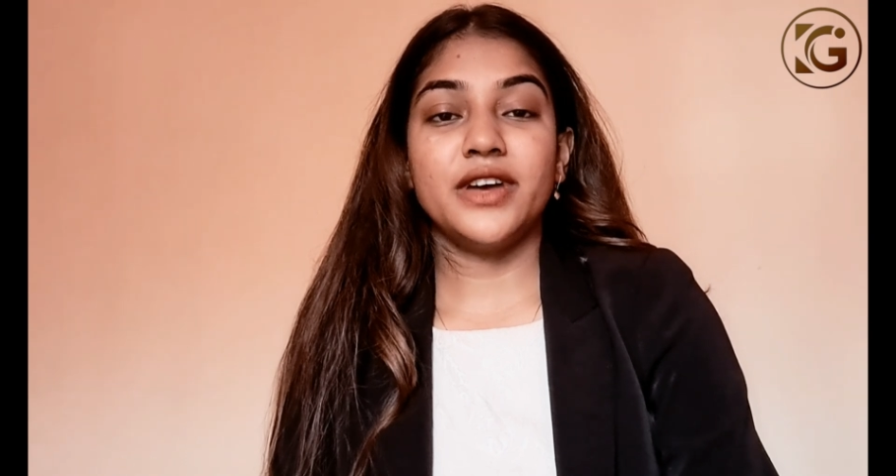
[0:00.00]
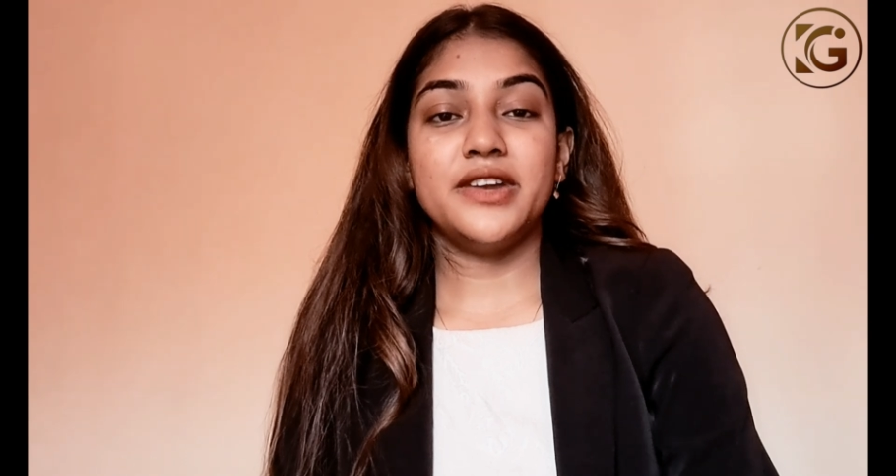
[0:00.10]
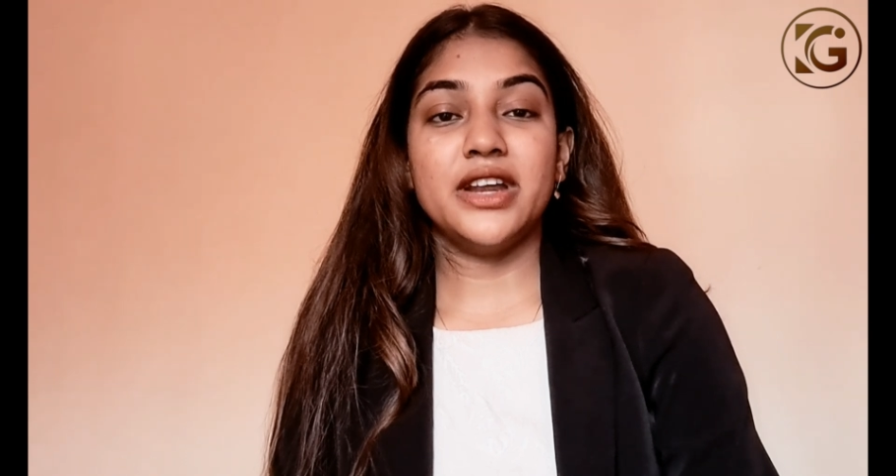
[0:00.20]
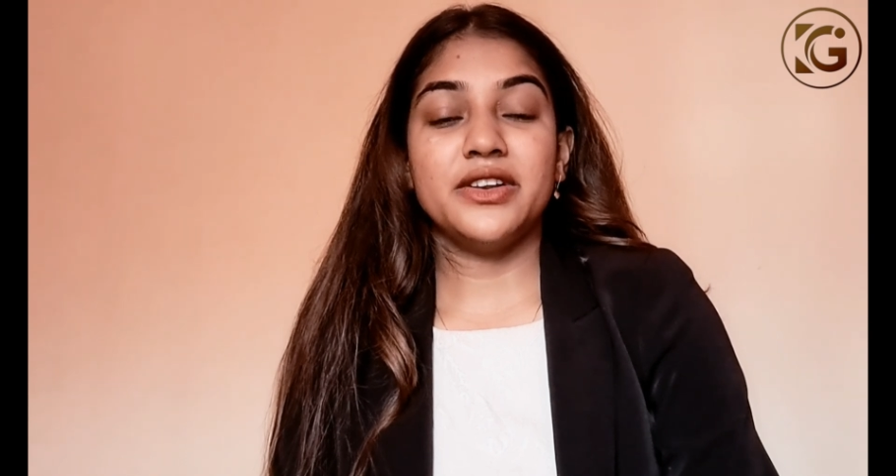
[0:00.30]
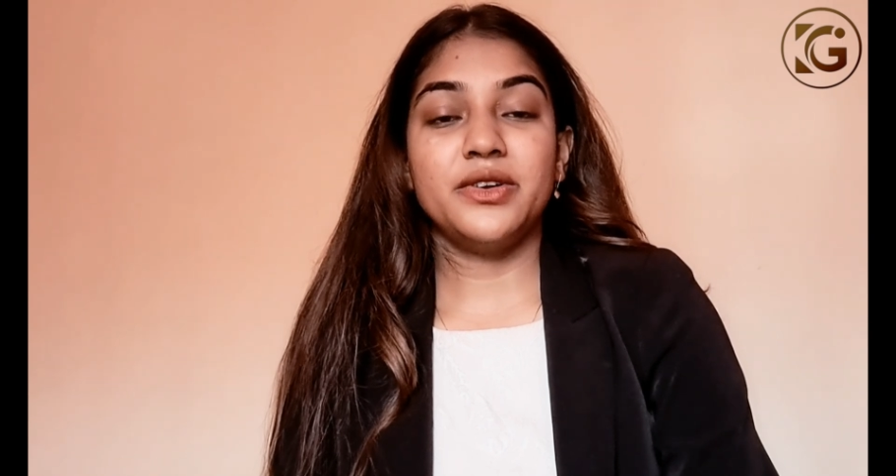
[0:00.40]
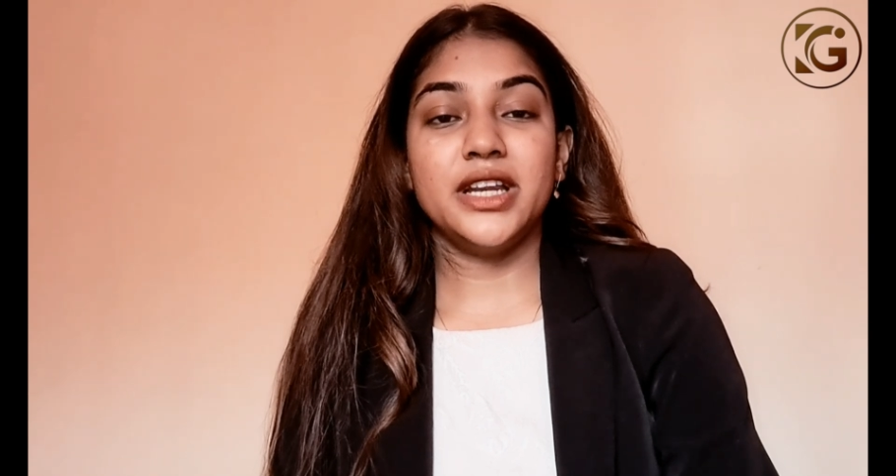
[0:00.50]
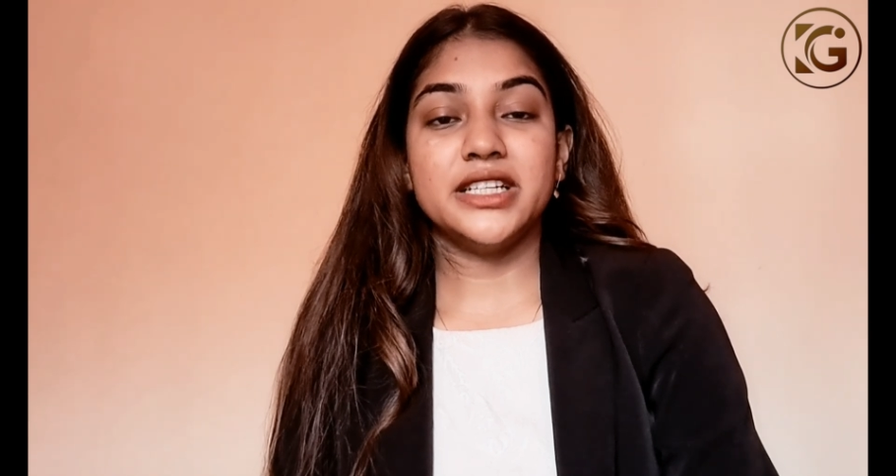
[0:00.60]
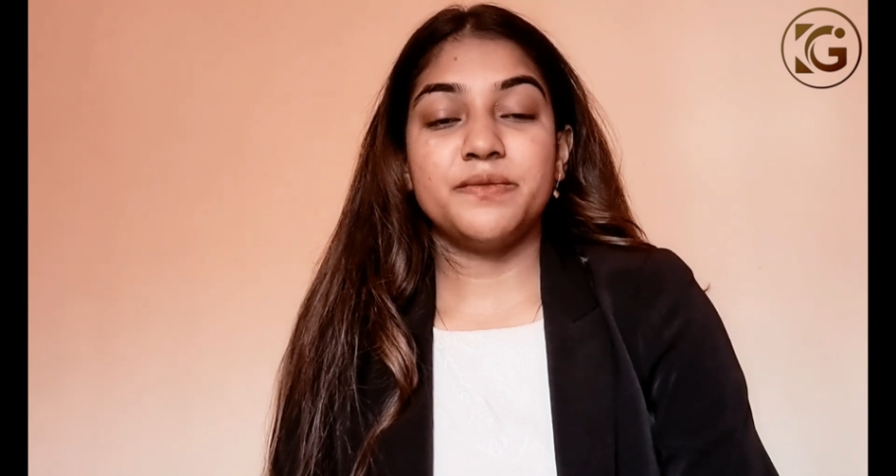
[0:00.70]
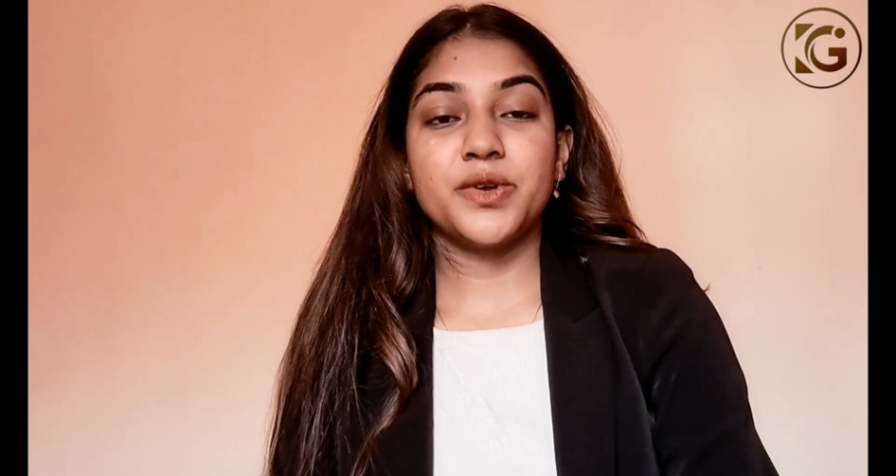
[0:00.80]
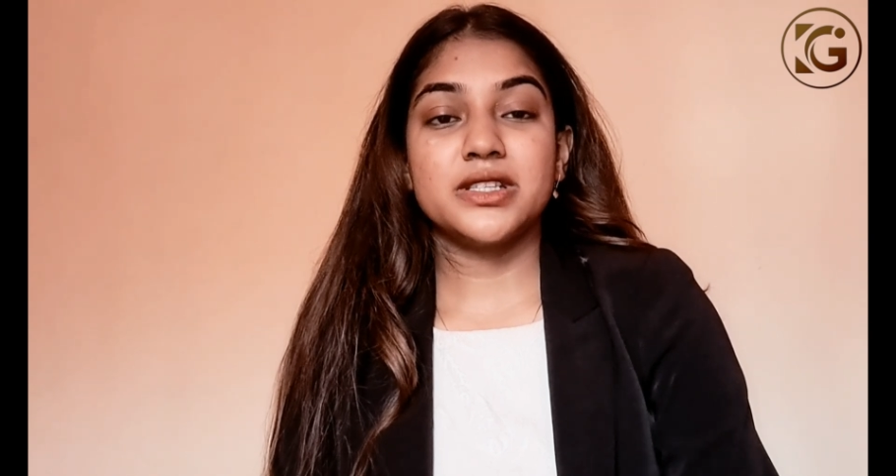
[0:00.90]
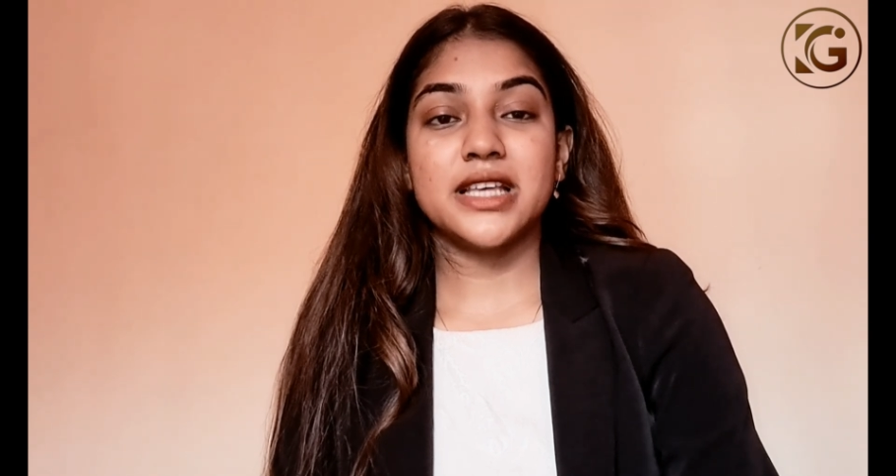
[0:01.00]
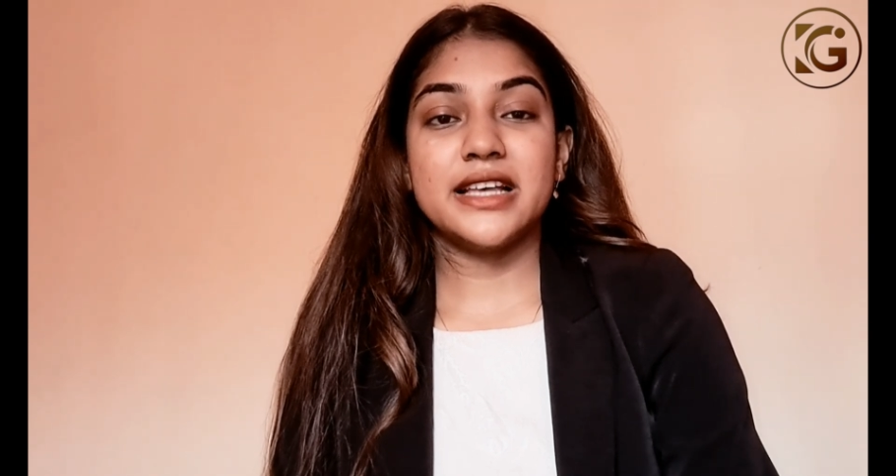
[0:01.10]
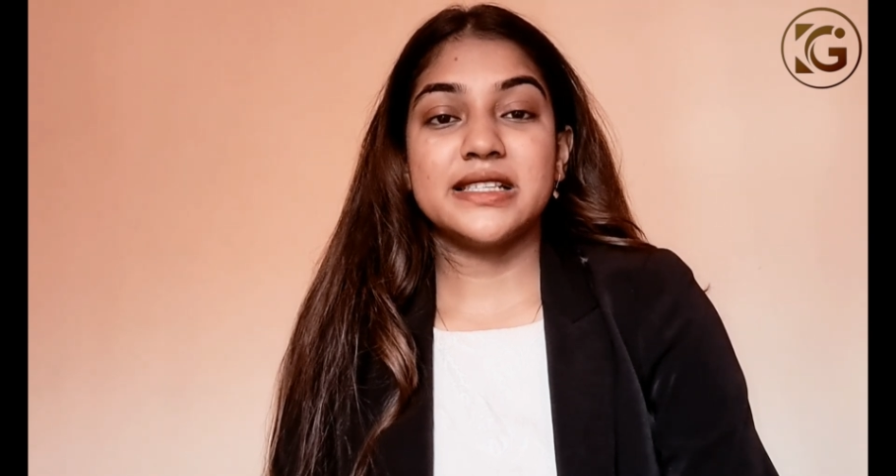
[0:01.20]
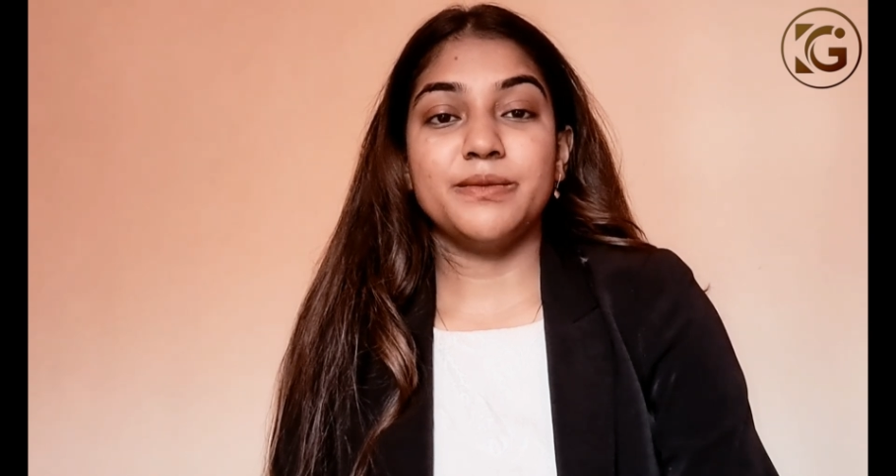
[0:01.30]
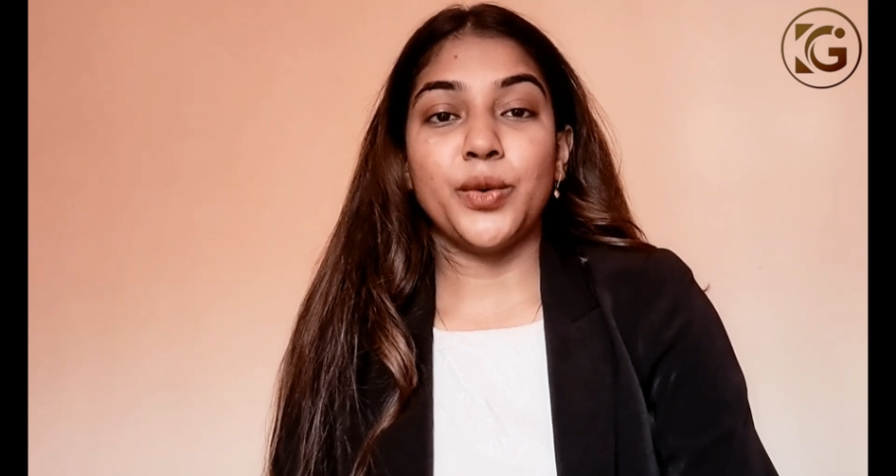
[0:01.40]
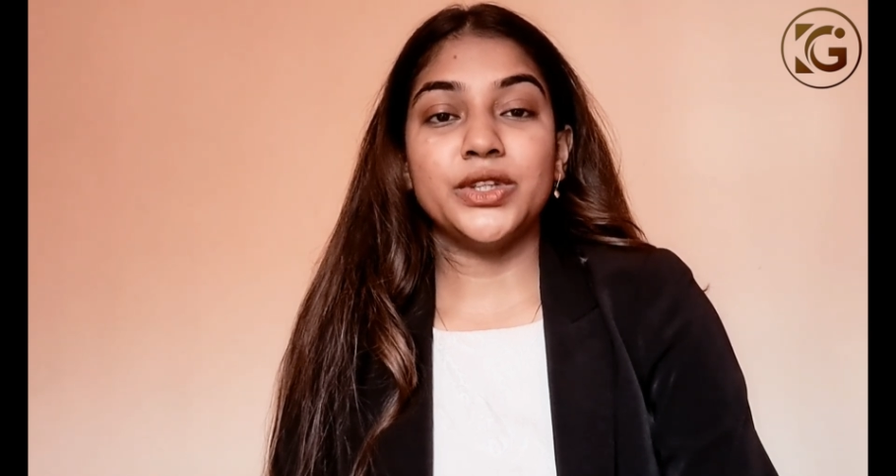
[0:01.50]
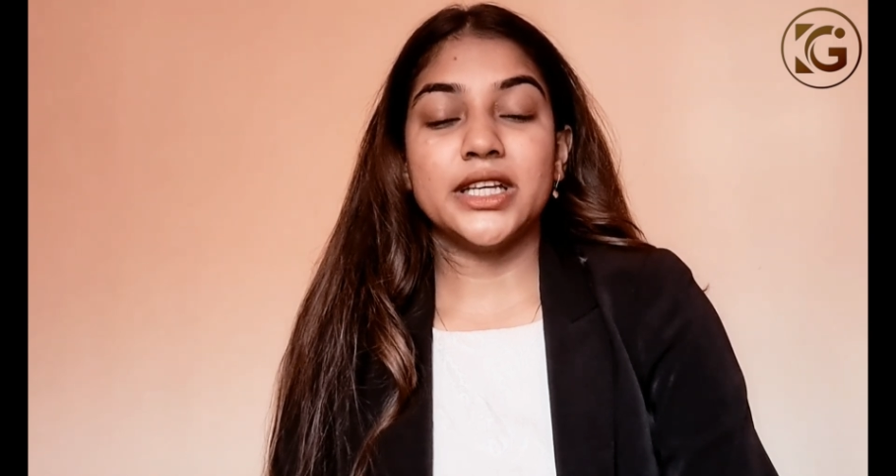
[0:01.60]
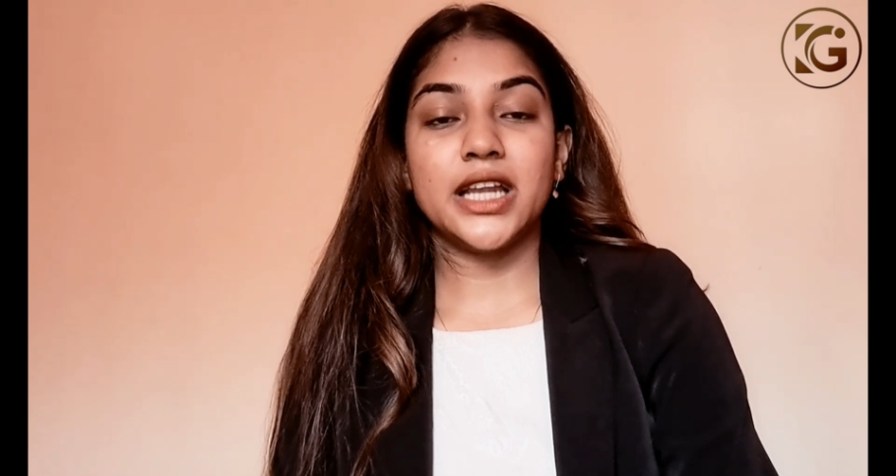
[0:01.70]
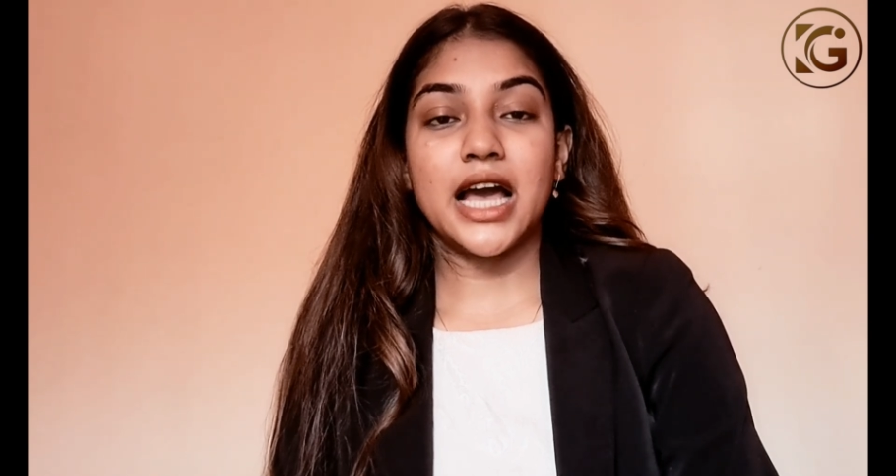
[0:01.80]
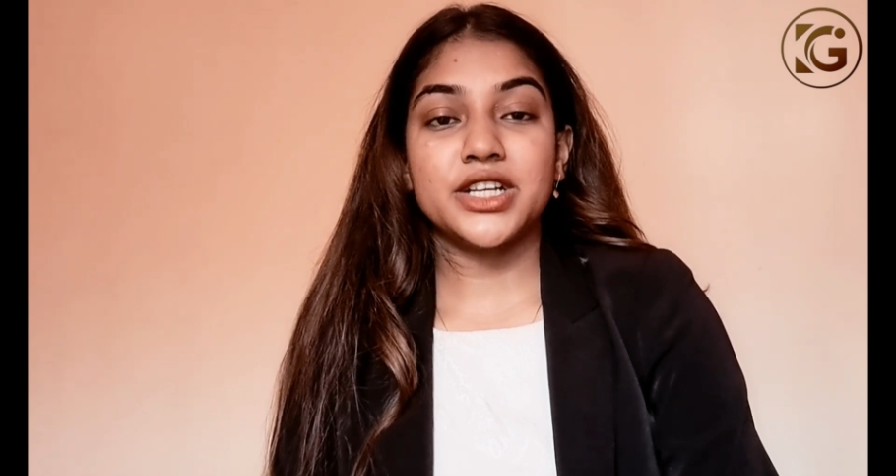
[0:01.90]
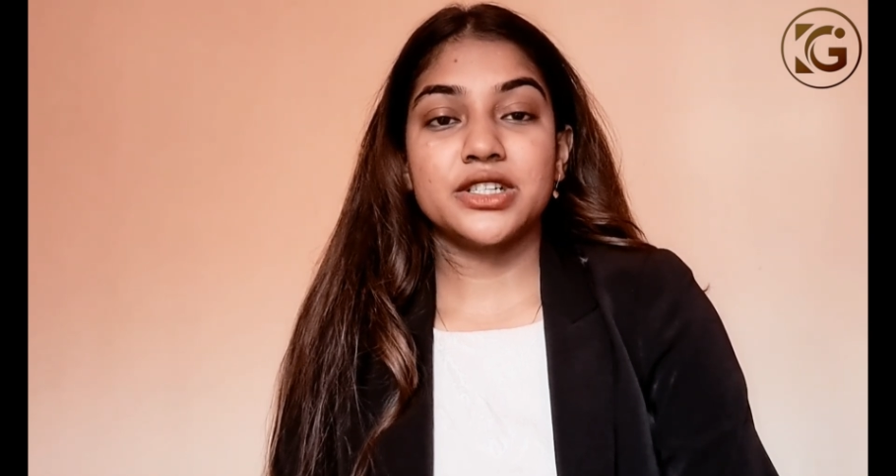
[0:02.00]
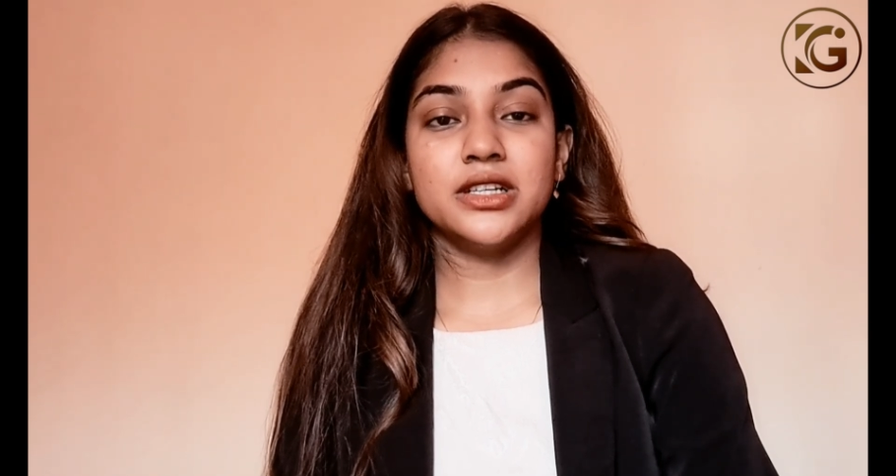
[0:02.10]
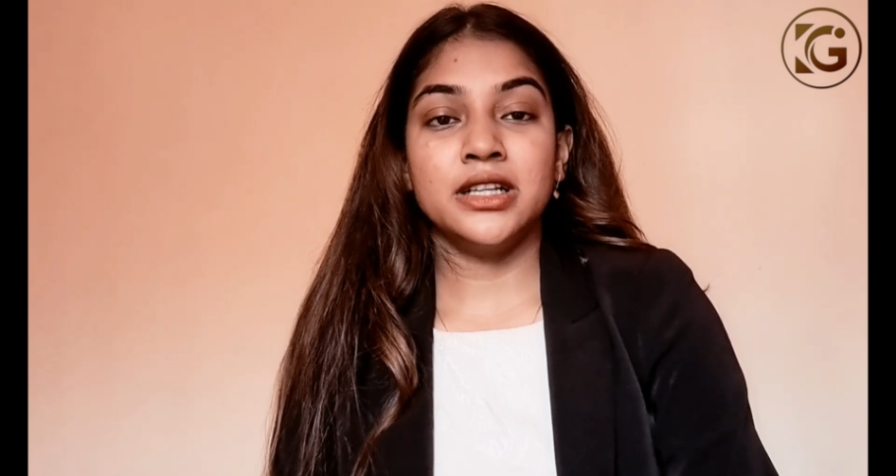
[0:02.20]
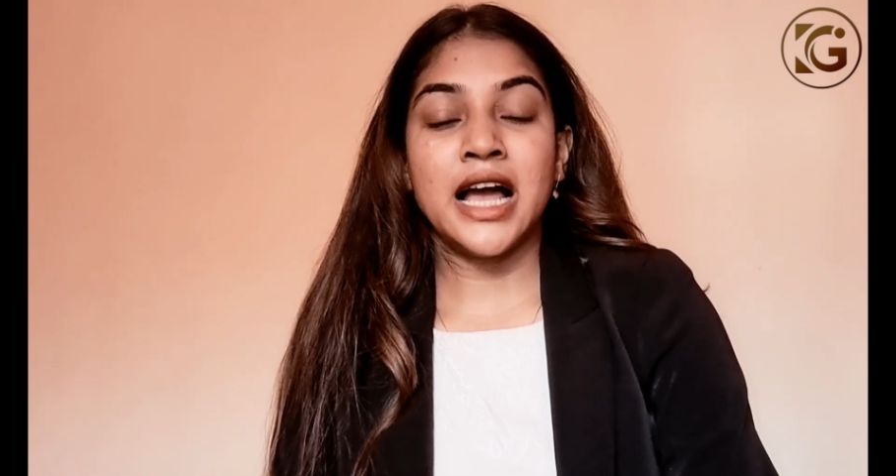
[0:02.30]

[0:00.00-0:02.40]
well-regulated process both at national